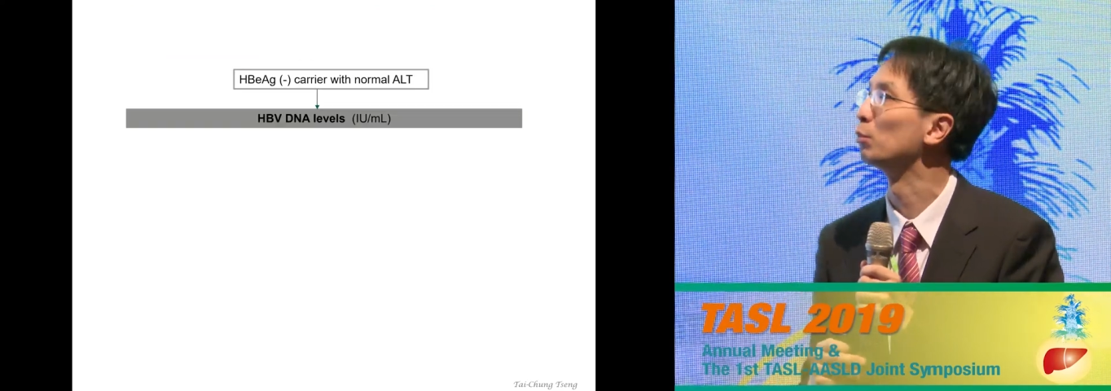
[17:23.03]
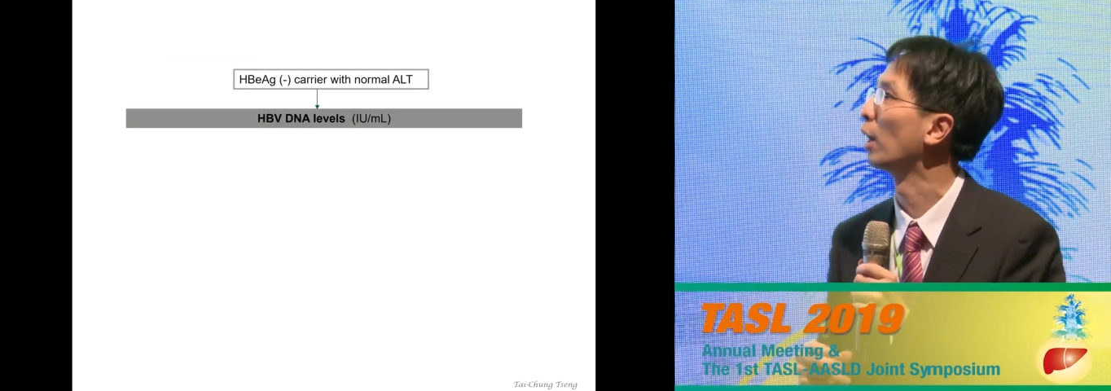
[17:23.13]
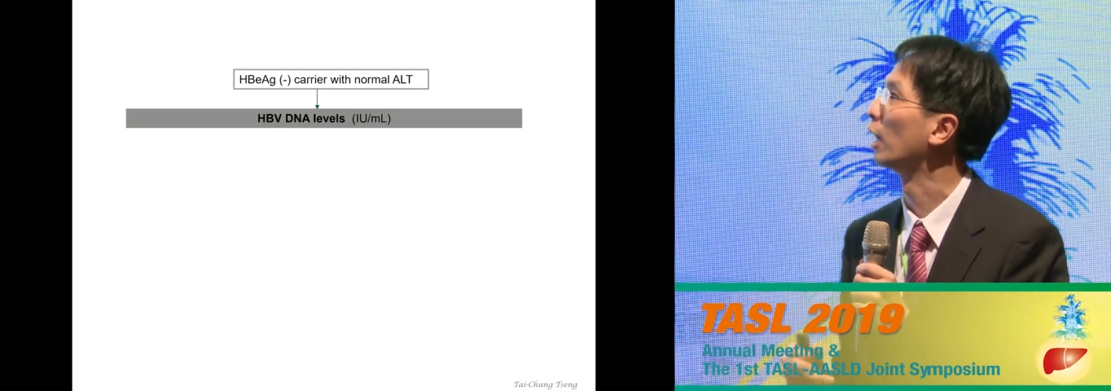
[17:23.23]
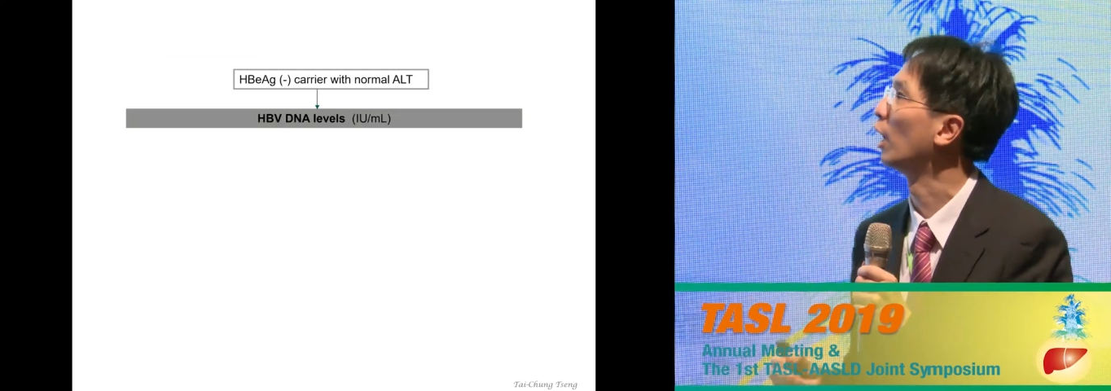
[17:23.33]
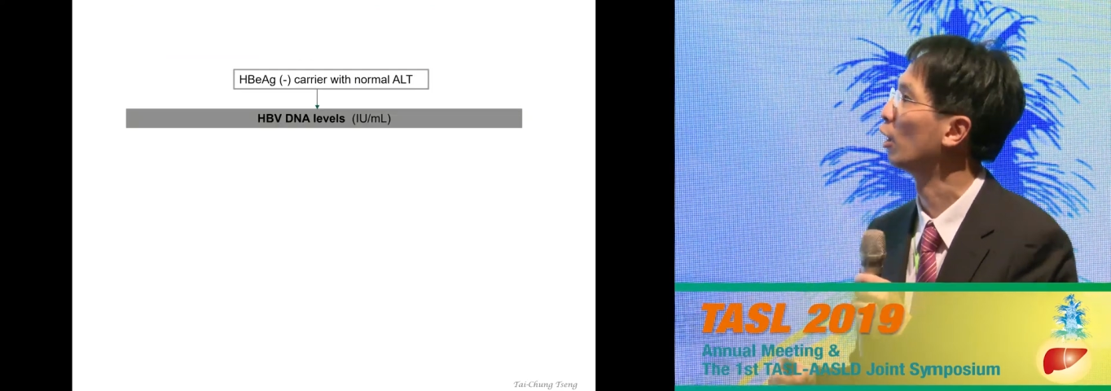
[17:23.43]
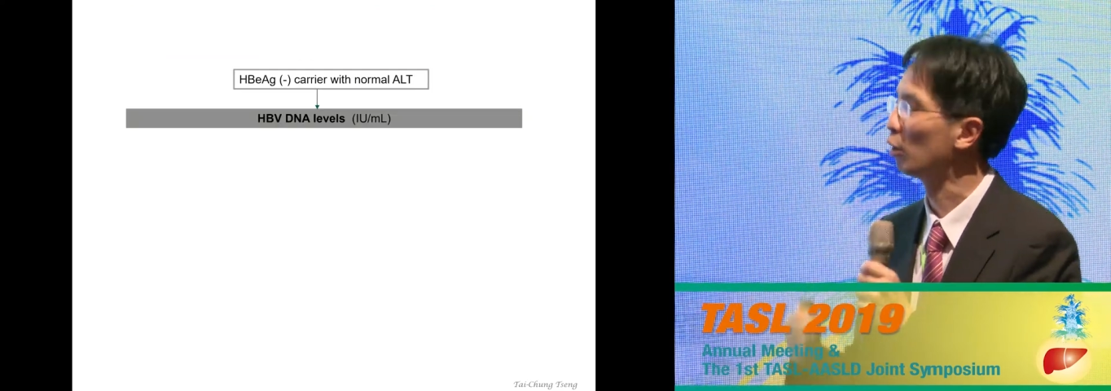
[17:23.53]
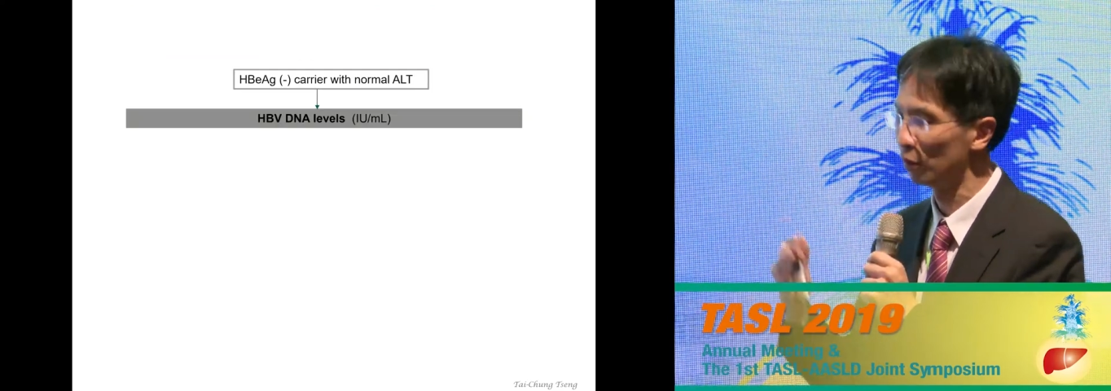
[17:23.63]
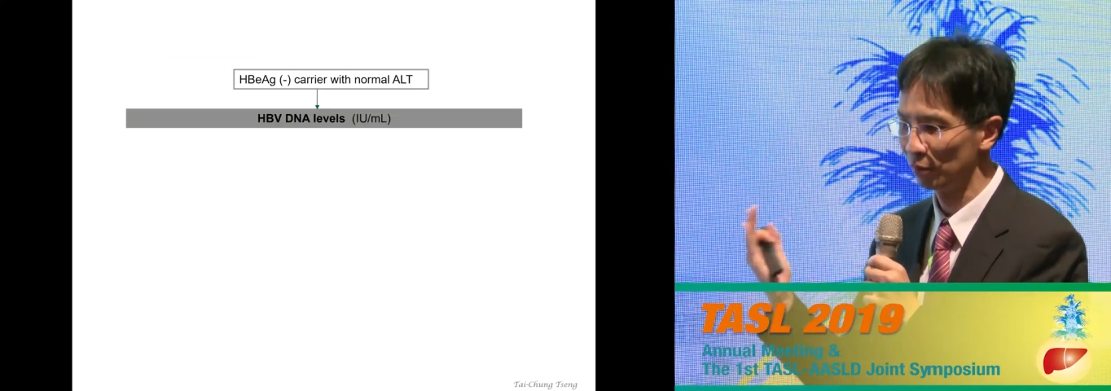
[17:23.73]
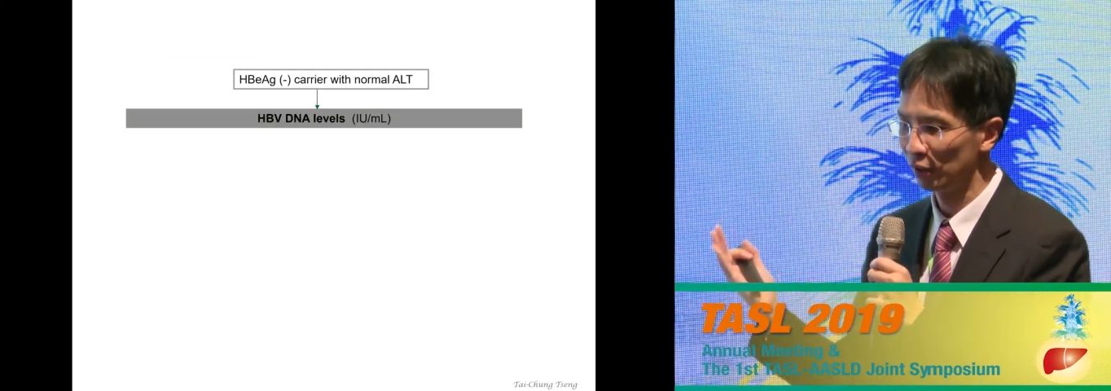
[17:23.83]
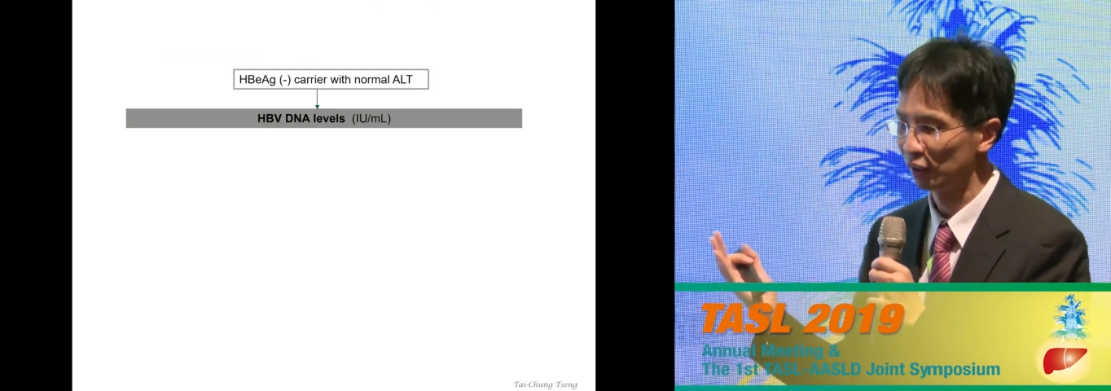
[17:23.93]
my
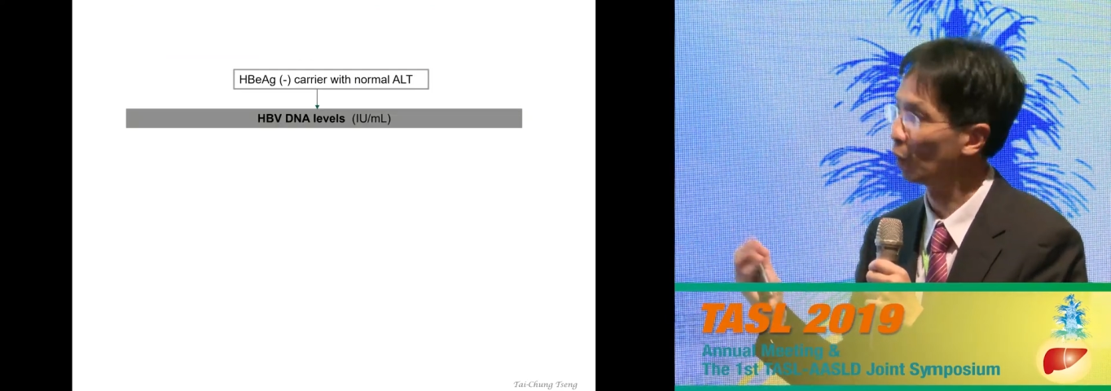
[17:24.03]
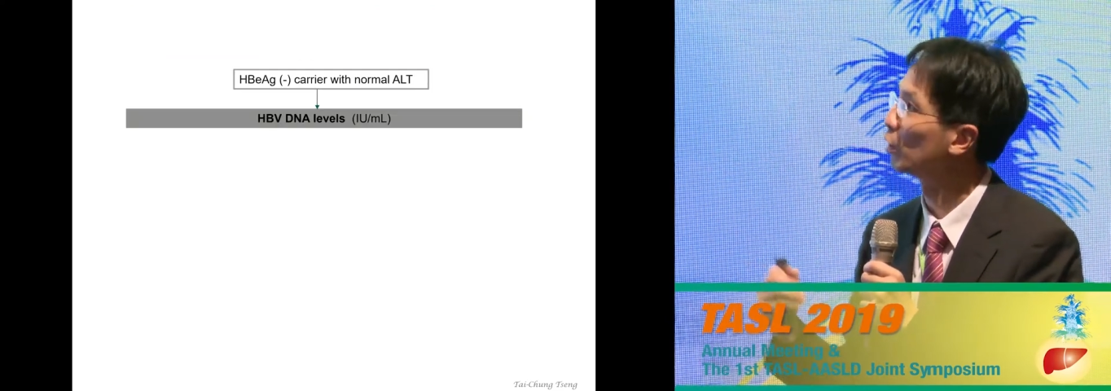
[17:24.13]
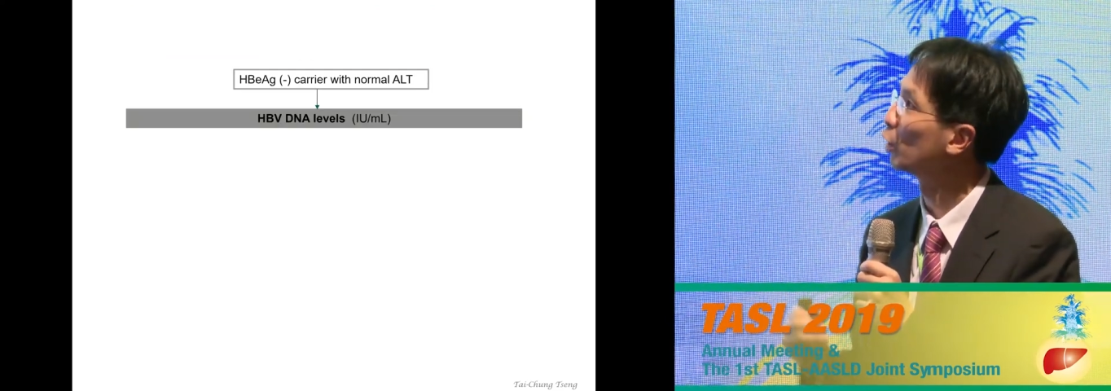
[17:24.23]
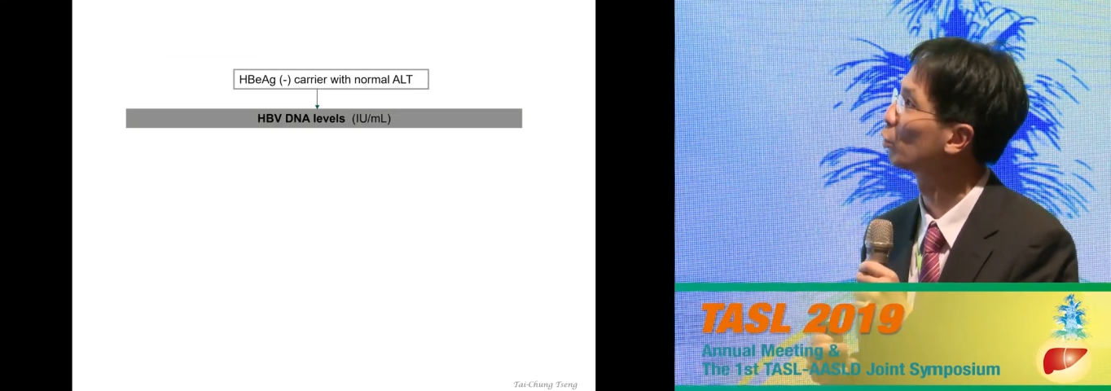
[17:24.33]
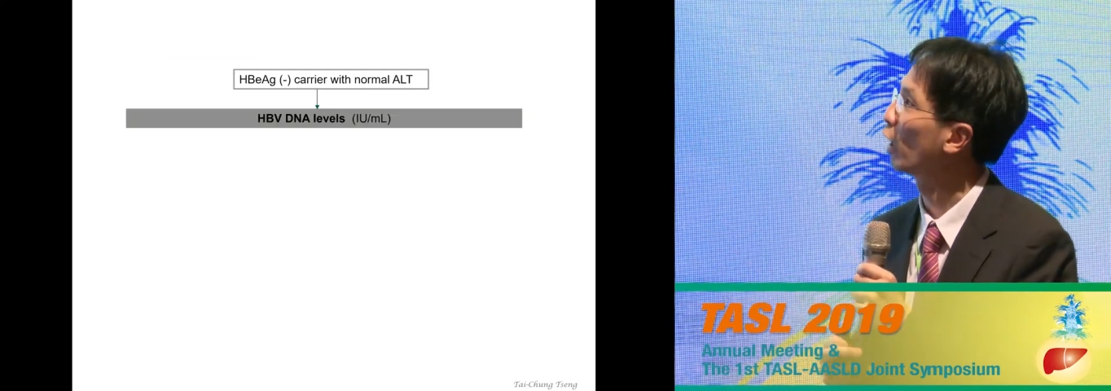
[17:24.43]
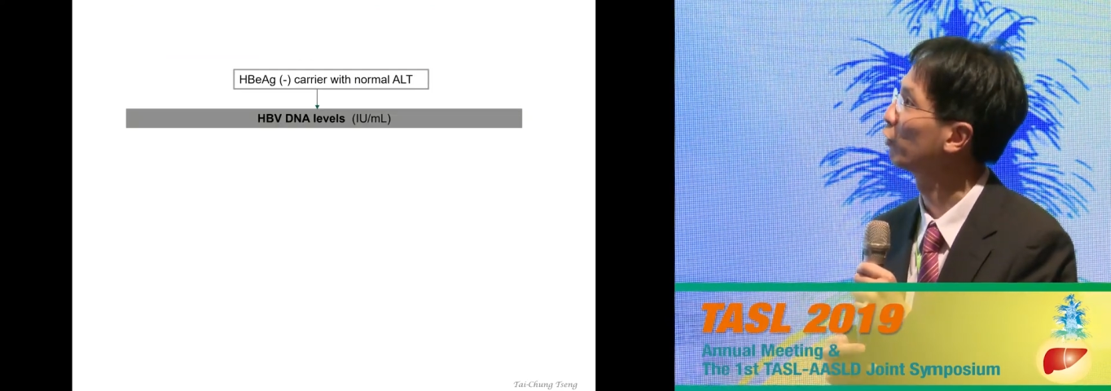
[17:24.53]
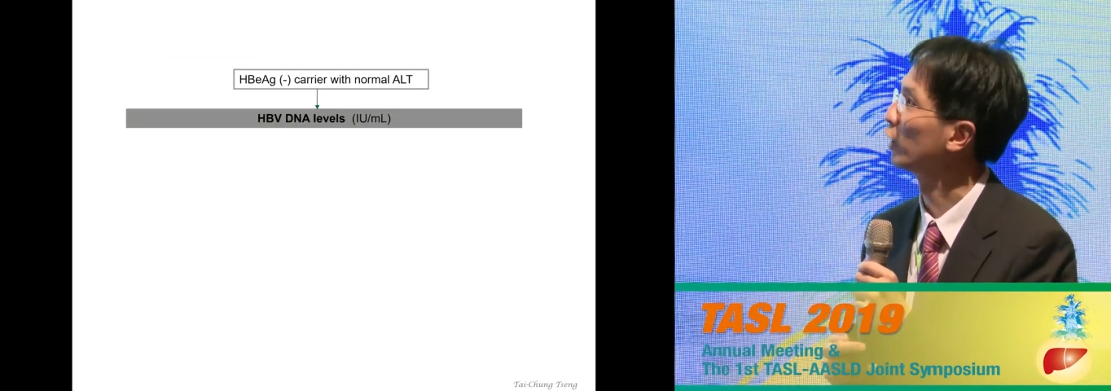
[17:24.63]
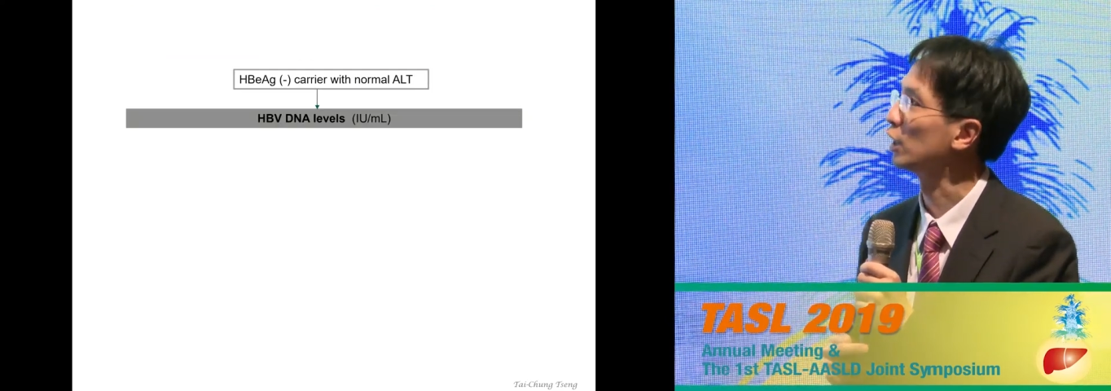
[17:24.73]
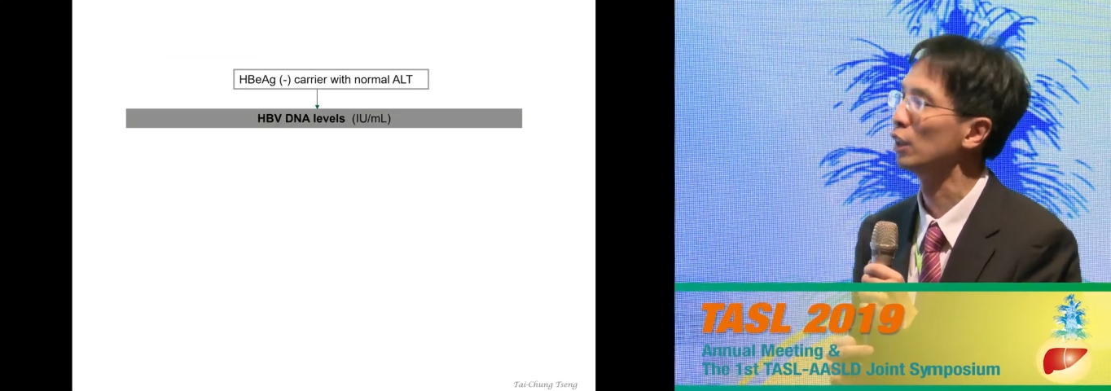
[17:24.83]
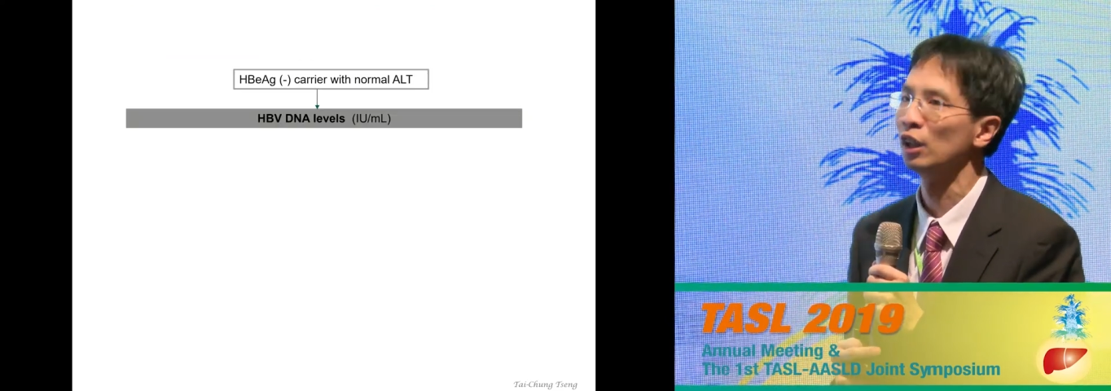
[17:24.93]
summary graphic.